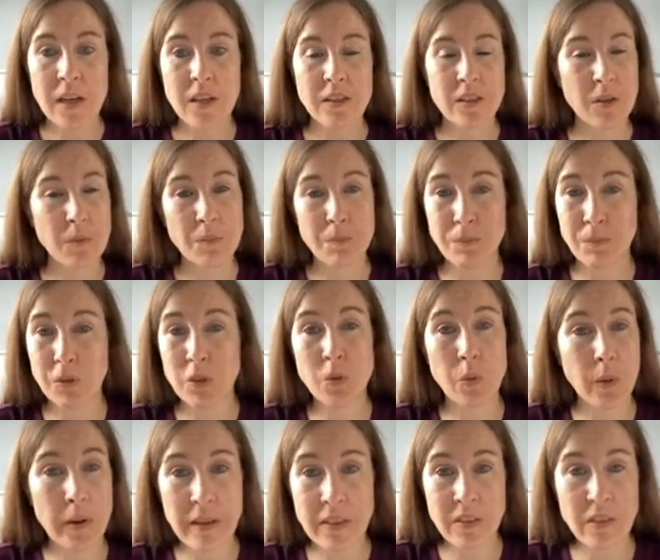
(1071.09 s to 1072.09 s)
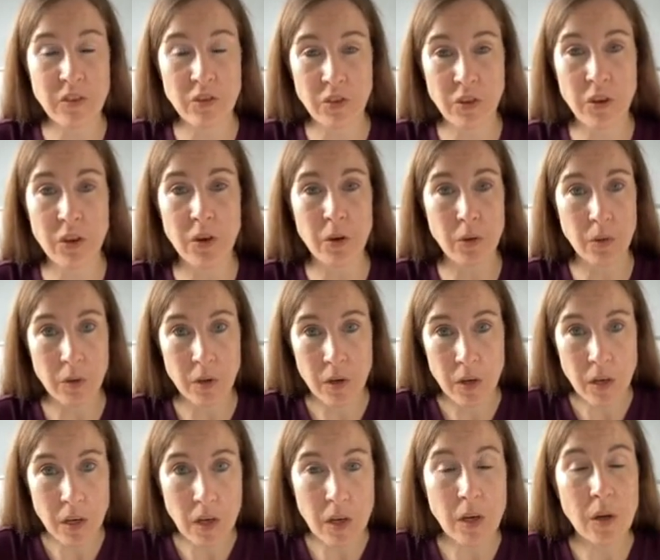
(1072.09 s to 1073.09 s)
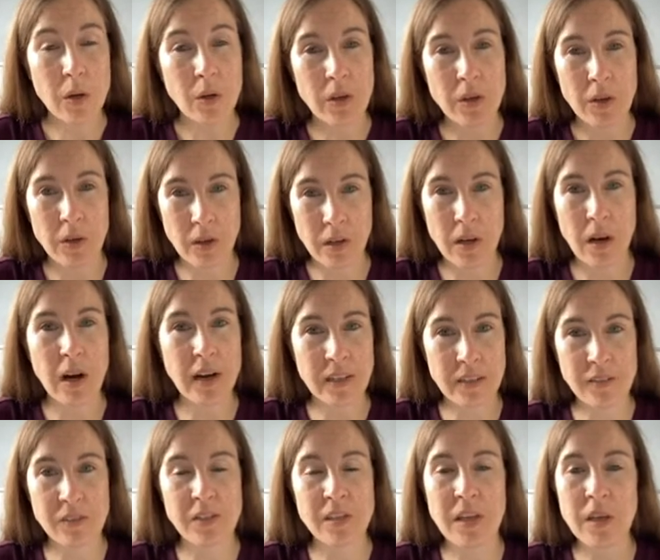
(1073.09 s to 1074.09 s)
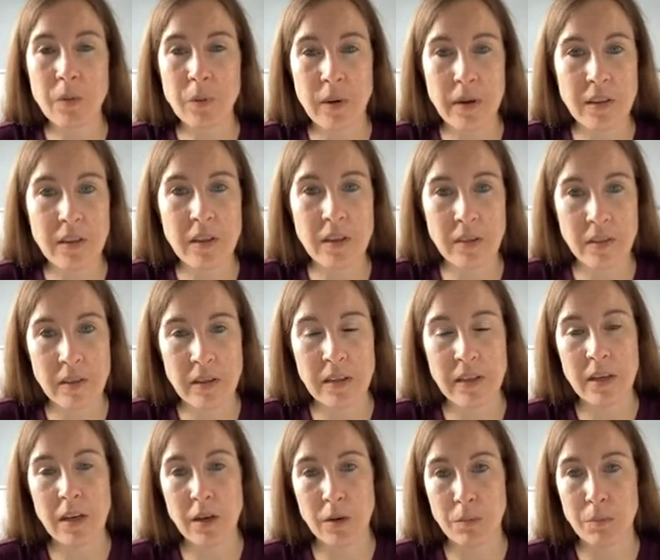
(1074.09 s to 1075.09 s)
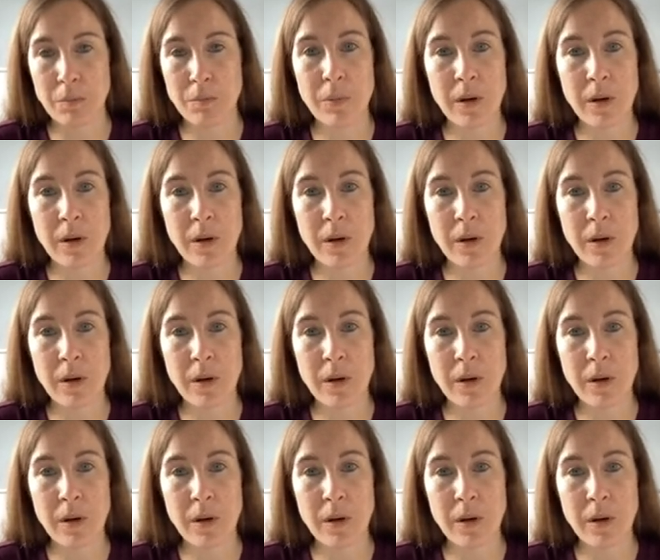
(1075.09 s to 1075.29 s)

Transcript: So between the two, you can kind of see where the